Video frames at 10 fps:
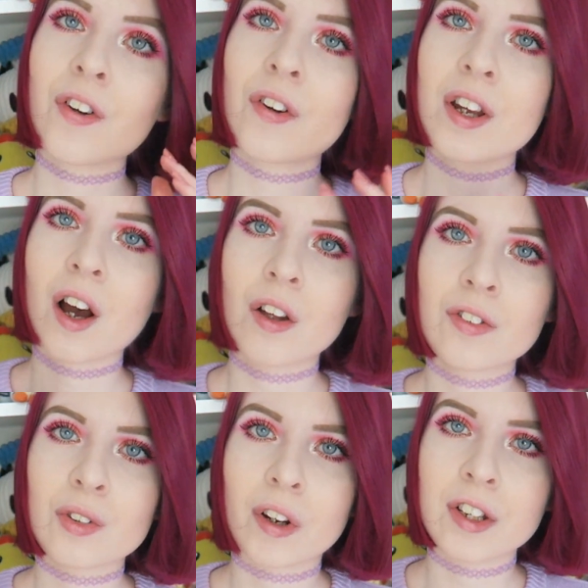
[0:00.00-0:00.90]
is a very
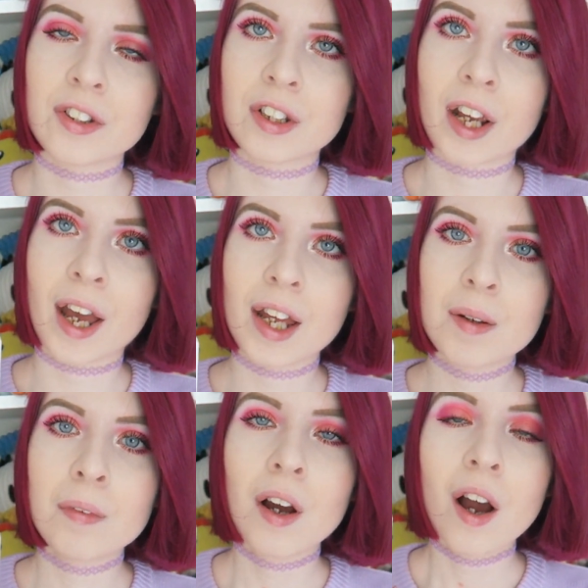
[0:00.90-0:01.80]
underrated
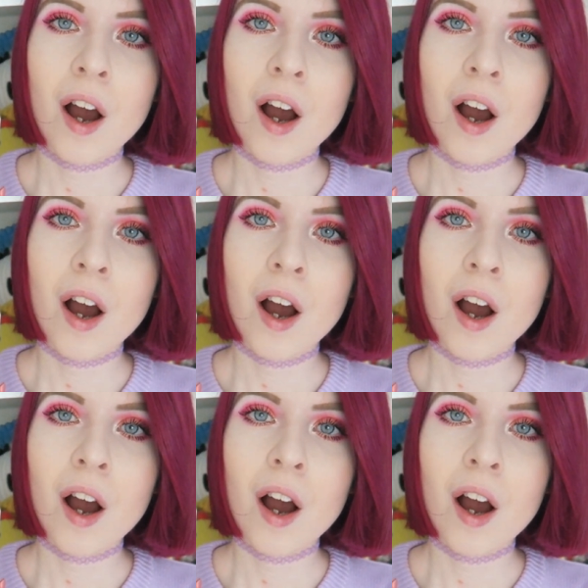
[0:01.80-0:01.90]
game.